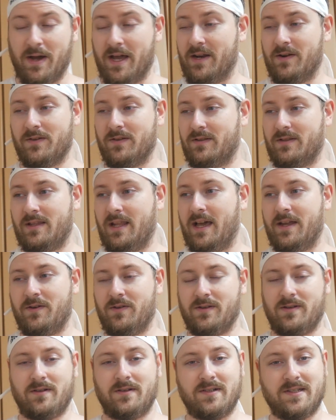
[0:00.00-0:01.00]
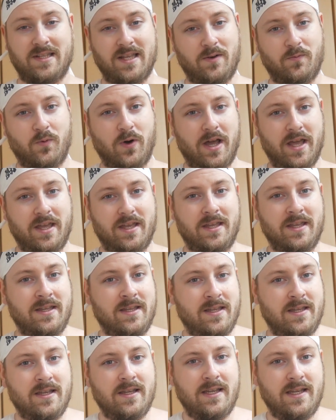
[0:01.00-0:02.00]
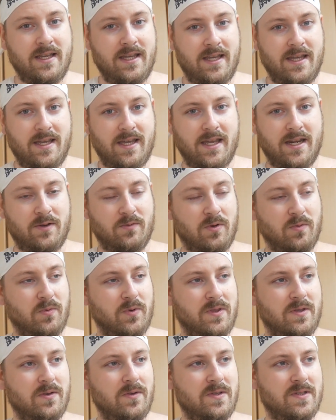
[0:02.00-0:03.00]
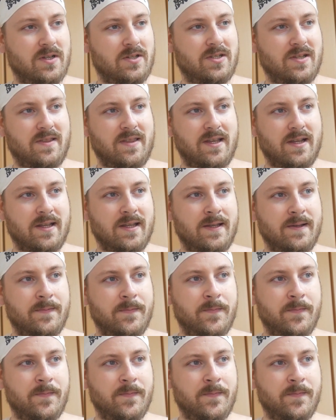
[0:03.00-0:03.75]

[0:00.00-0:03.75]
I don't understand why anyone would do such a thing.